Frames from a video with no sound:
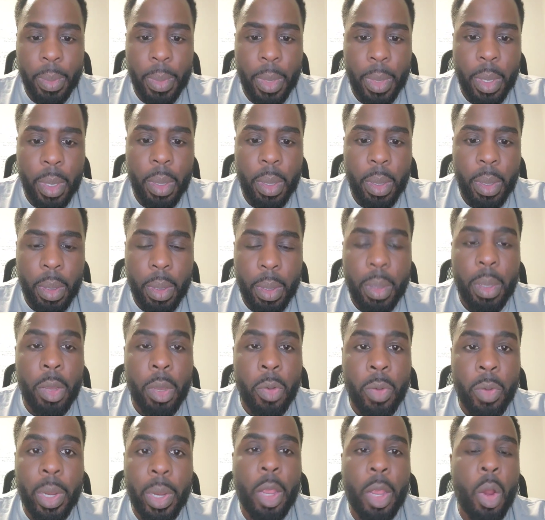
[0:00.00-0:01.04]
You're
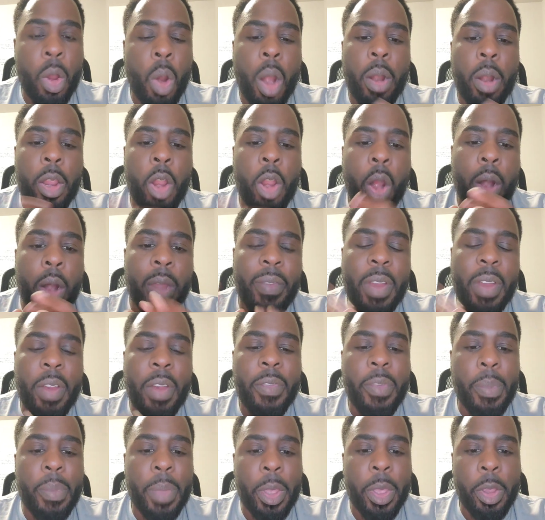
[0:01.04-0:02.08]
already very familiar with
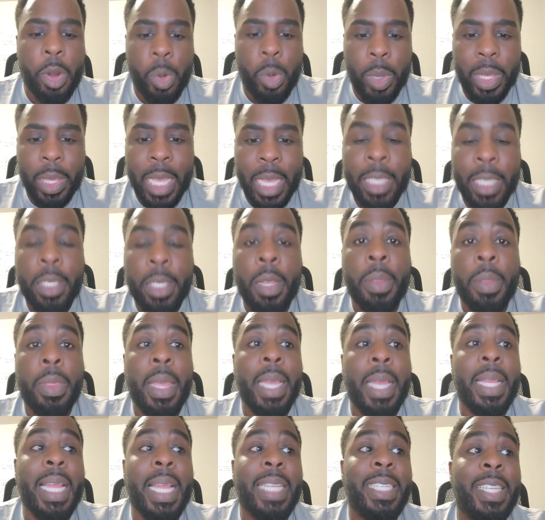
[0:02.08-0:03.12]
things. The thing that's
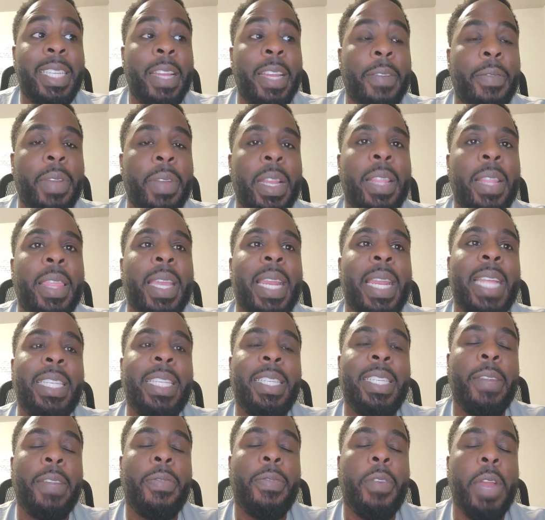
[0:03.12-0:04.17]
different
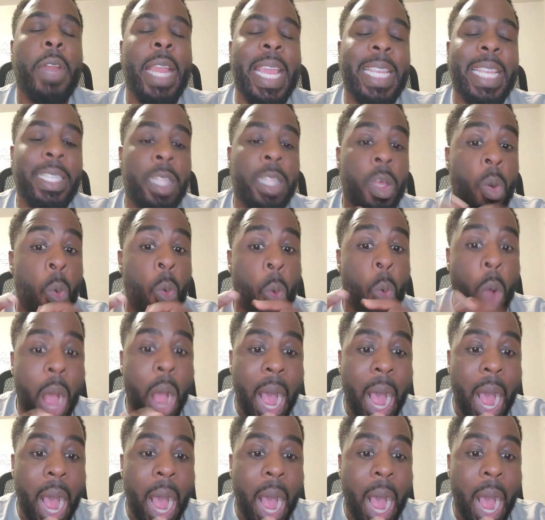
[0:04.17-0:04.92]
is the why.